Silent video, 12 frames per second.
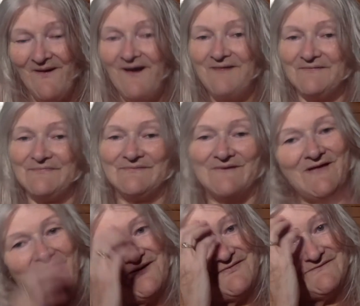I just got
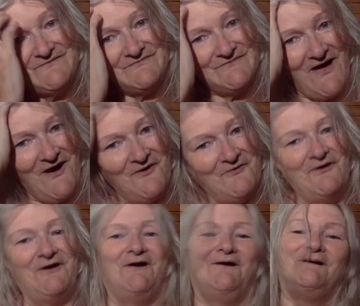out of the
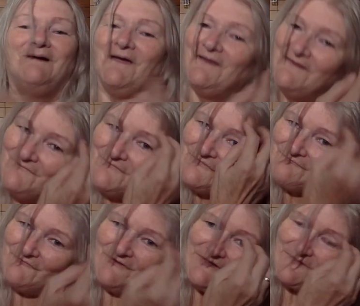shower and it was
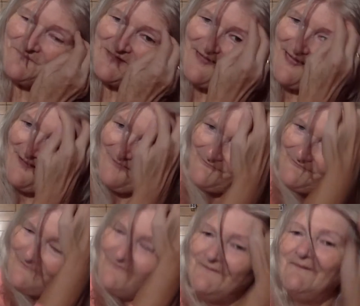freaking me out.
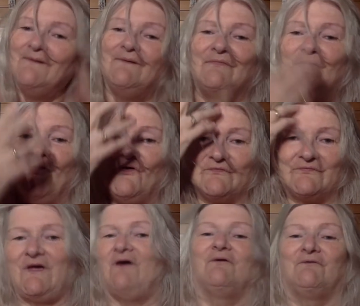The whole
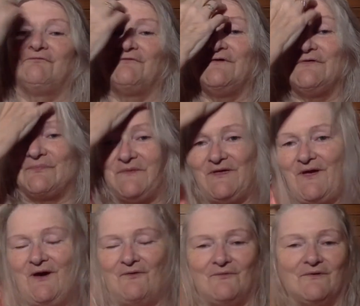shower freaks me
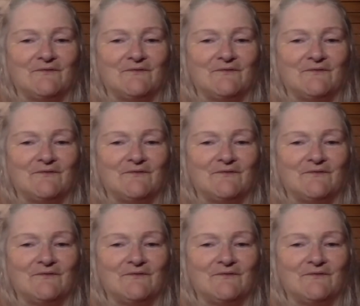out.